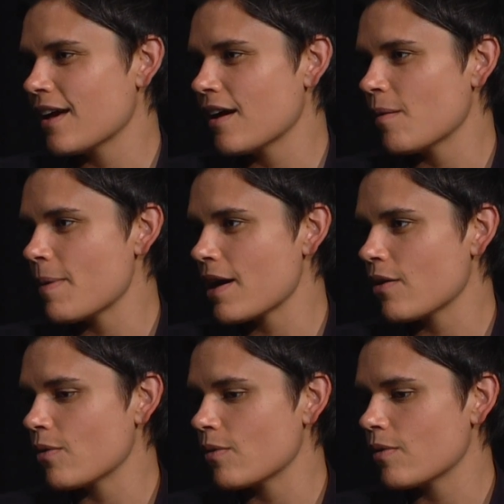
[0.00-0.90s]

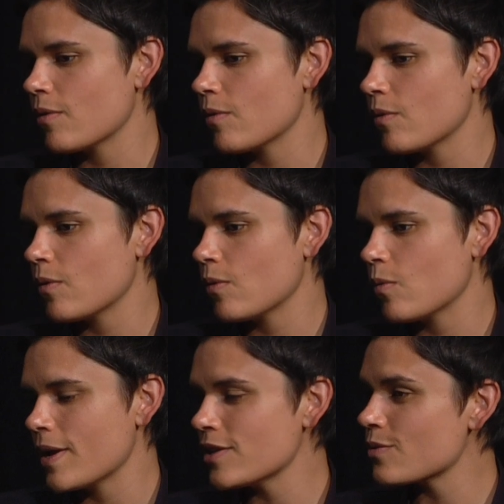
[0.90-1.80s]
about
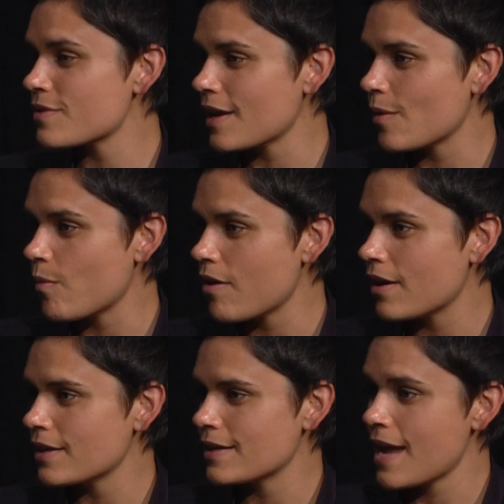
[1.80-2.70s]
when you say
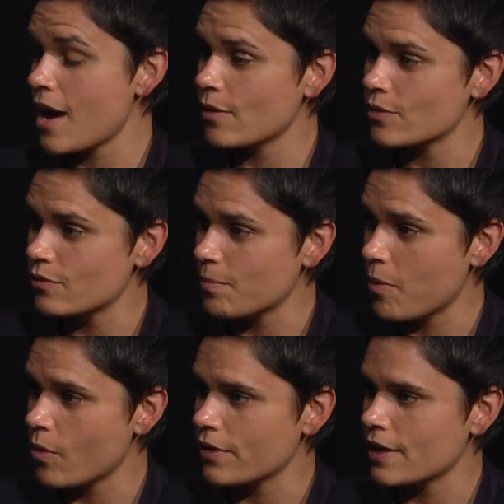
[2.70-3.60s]
what and how you
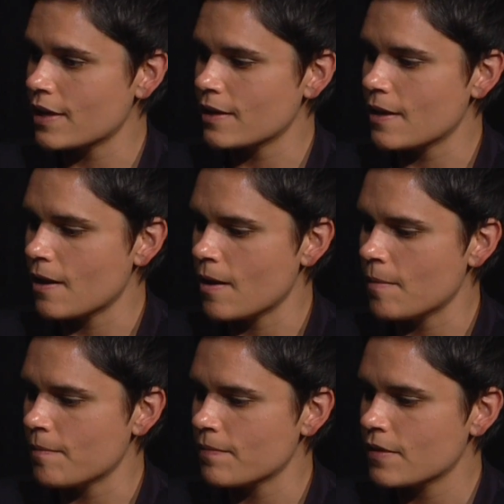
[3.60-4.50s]
report it,
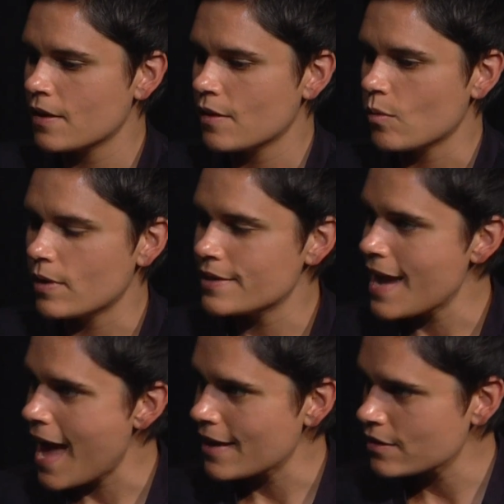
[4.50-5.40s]
when
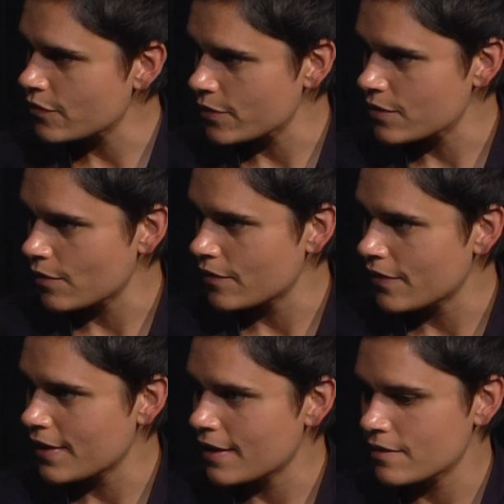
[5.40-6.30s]
to ask for certain
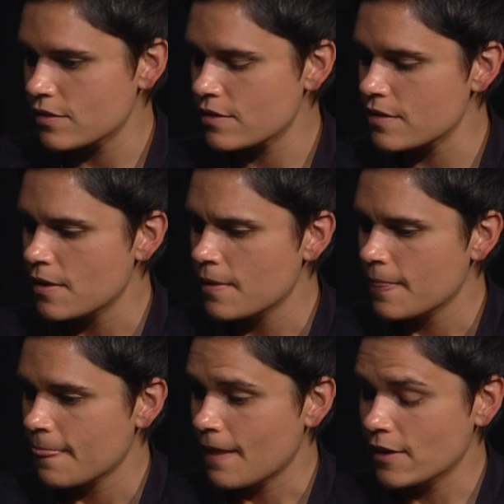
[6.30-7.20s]
things. Because
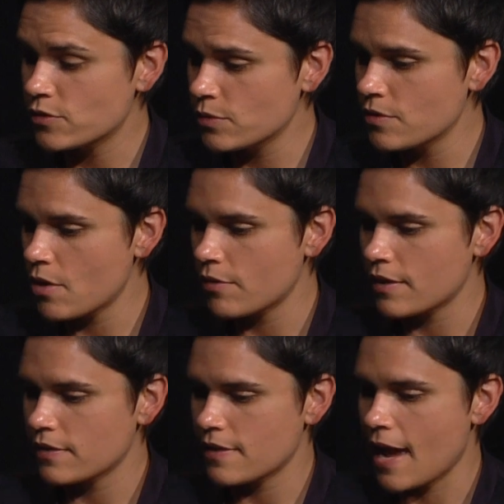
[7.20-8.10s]
I do know
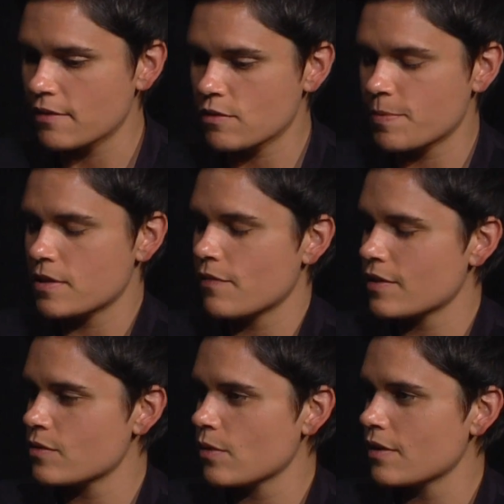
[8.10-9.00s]
that specific
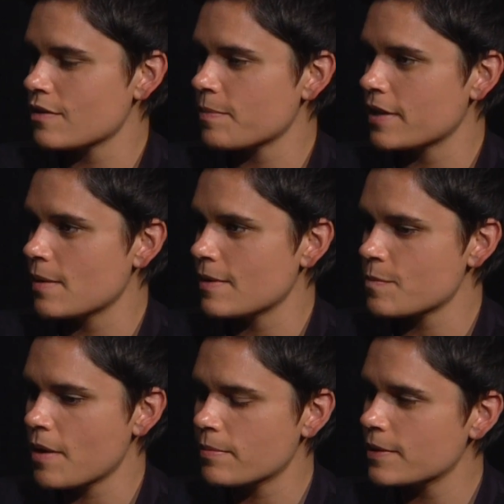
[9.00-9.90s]
story, Split Image,
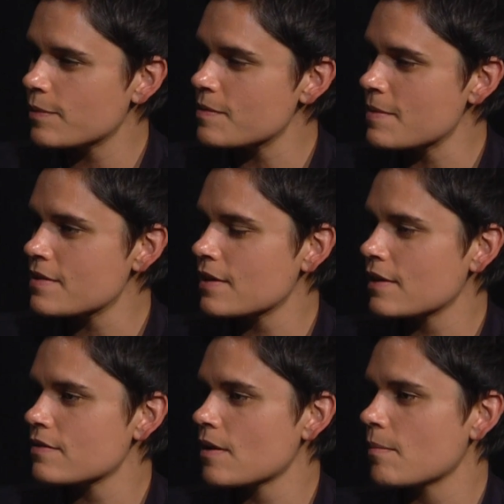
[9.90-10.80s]
probably was
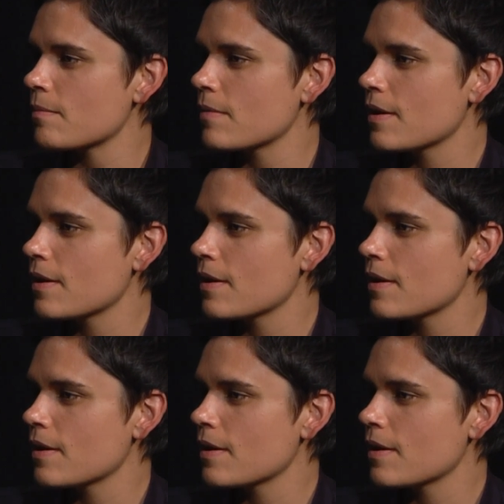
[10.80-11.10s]
missing some